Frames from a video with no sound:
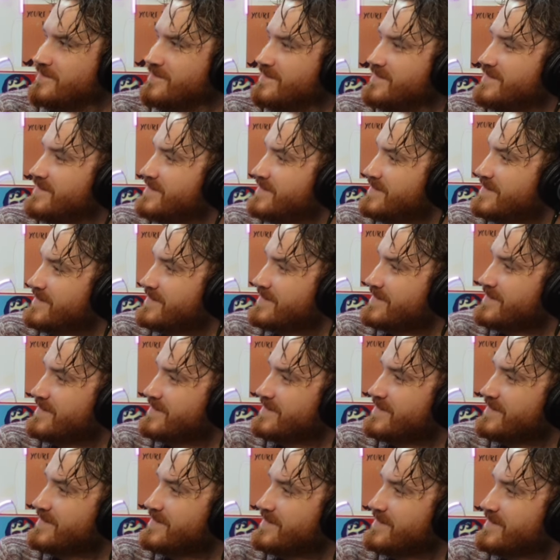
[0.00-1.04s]

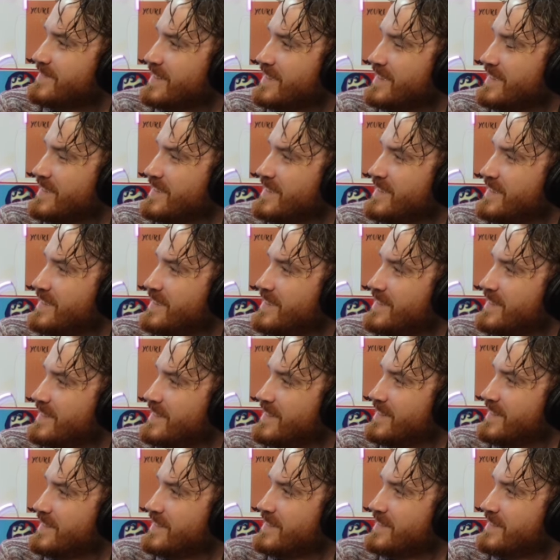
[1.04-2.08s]

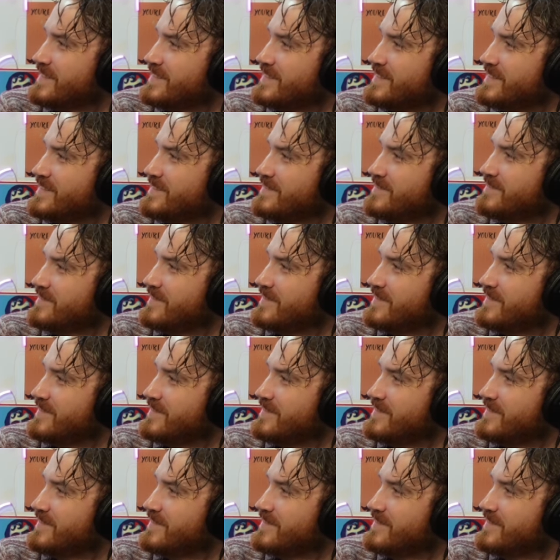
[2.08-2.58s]
The person shown says nothing.